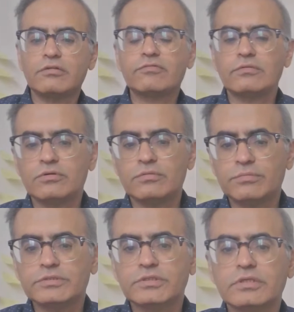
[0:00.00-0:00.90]
out from home
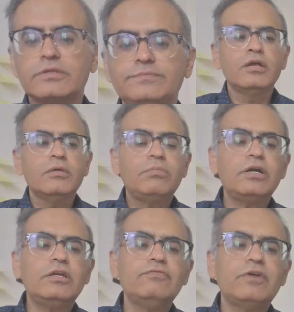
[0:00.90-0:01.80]
basically.
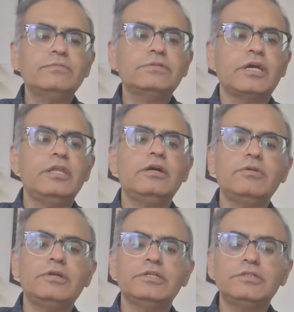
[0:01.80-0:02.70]
But if I'm signing
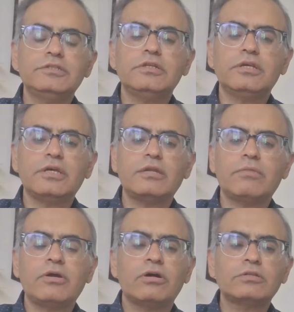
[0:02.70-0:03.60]
out digitally and
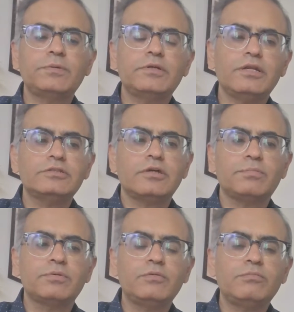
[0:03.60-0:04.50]
my hospital has
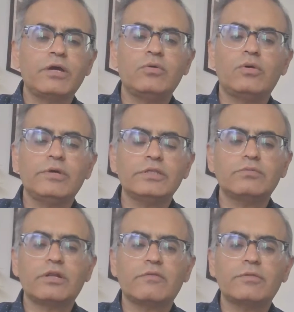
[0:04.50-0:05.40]
approved my home as
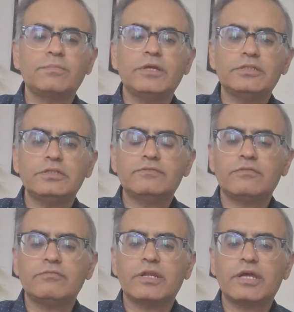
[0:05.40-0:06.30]
one of the places
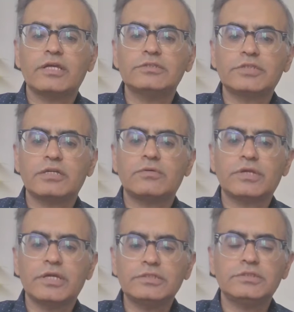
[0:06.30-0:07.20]
from where I can sign
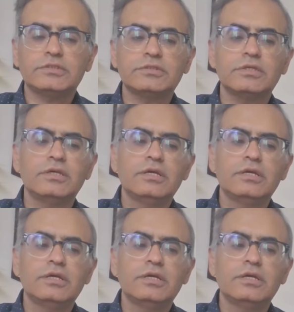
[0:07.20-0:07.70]
out cases,